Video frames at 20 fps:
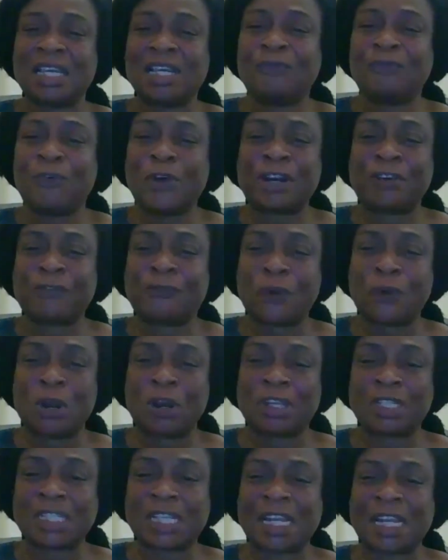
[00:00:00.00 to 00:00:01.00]
very
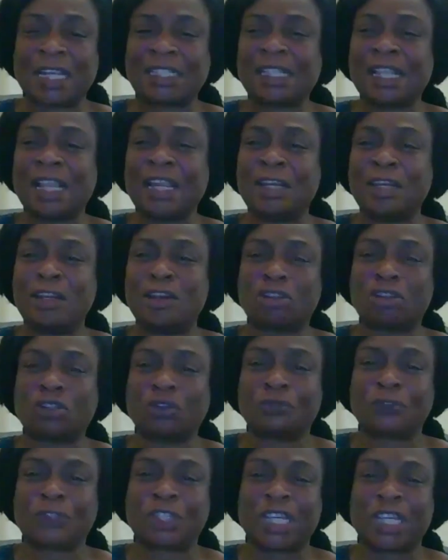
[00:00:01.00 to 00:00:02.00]
volatile. A lot
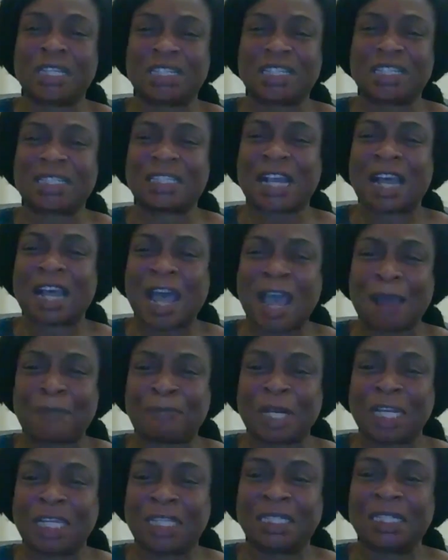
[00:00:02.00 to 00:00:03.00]
of changes are
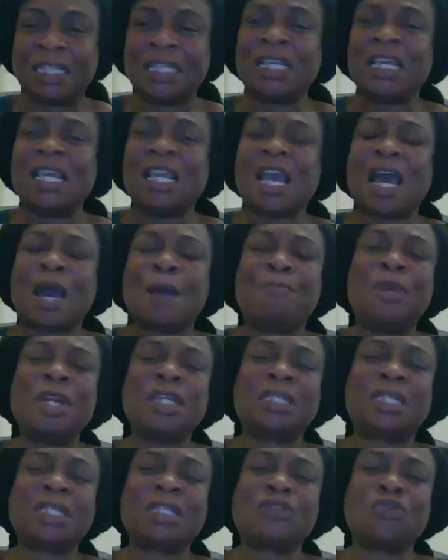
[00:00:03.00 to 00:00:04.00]
happening.
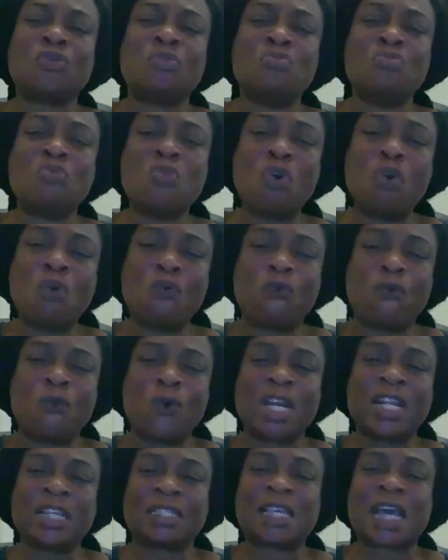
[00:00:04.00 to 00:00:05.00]
Ability to move with the